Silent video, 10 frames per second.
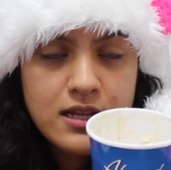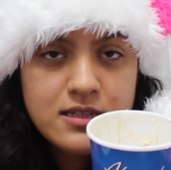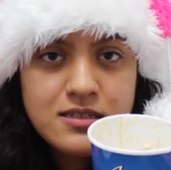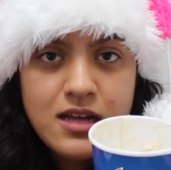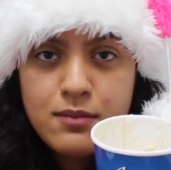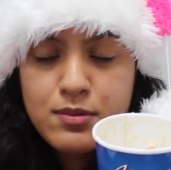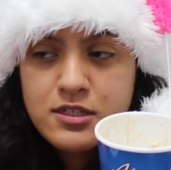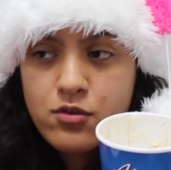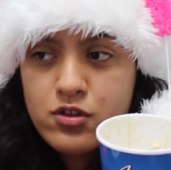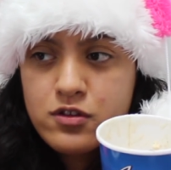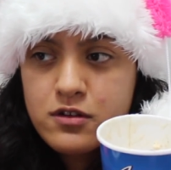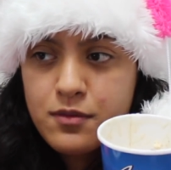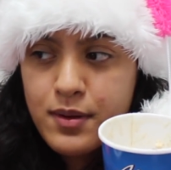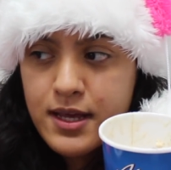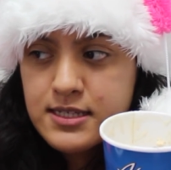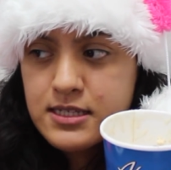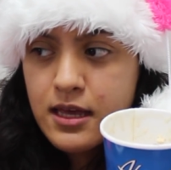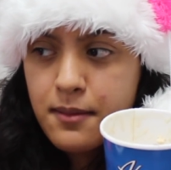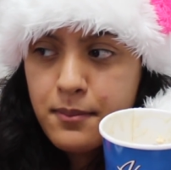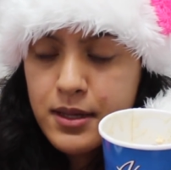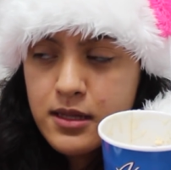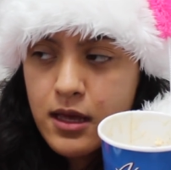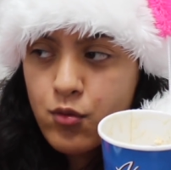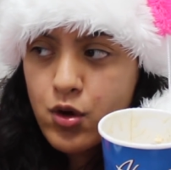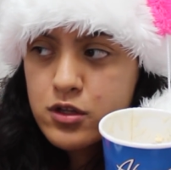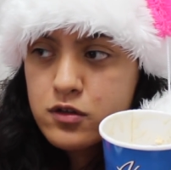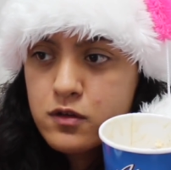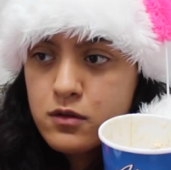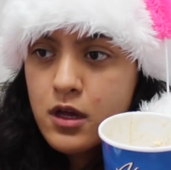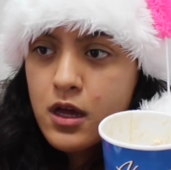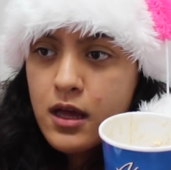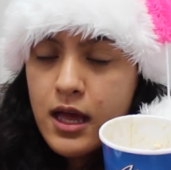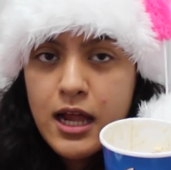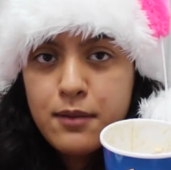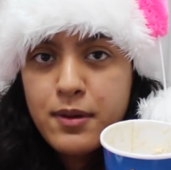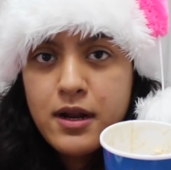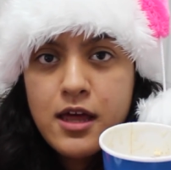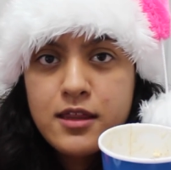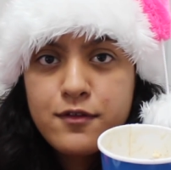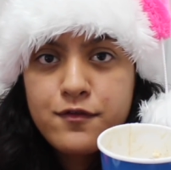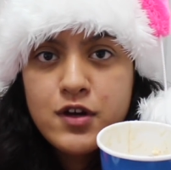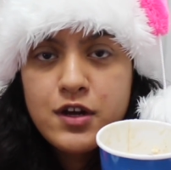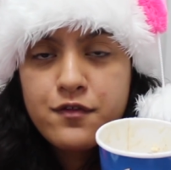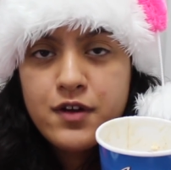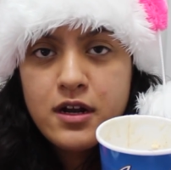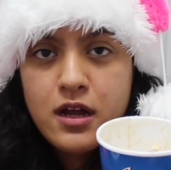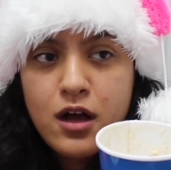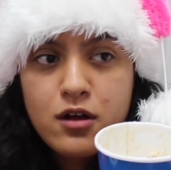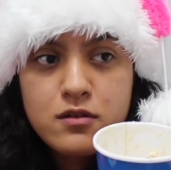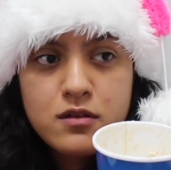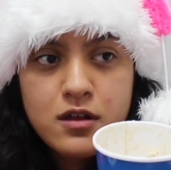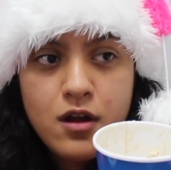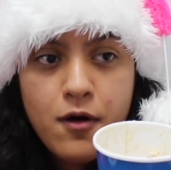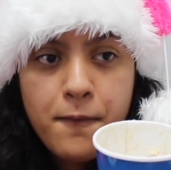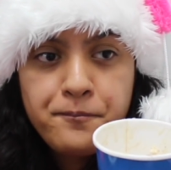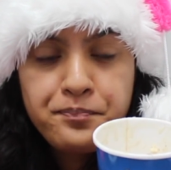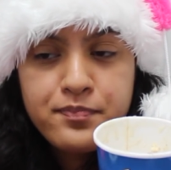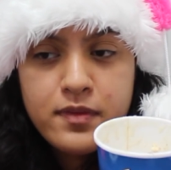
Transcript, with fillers: And it's not because I want to replace him, but I want to help another furry friend out, you know.